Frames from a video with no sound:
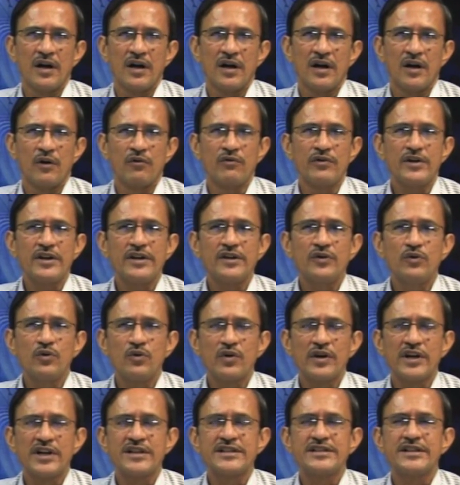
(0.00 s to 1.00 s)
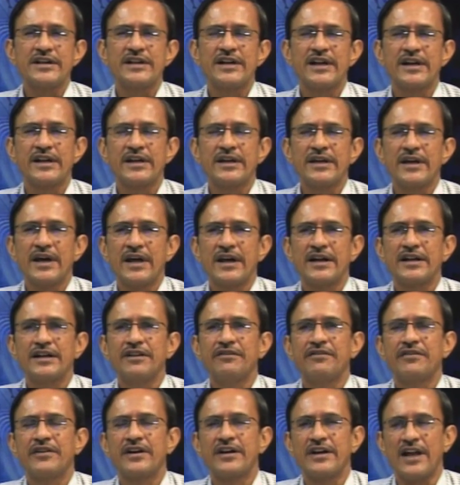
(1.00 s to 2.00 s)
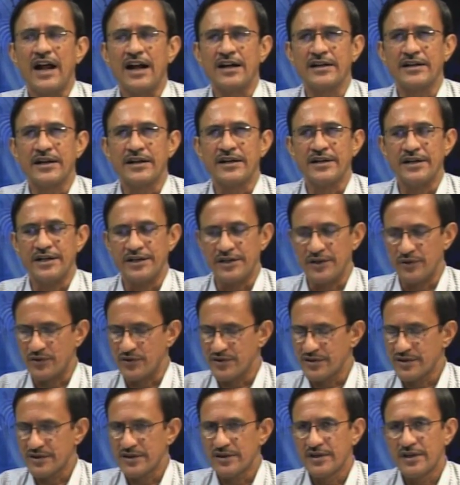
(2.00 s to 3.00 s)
We do consider here different alternatives.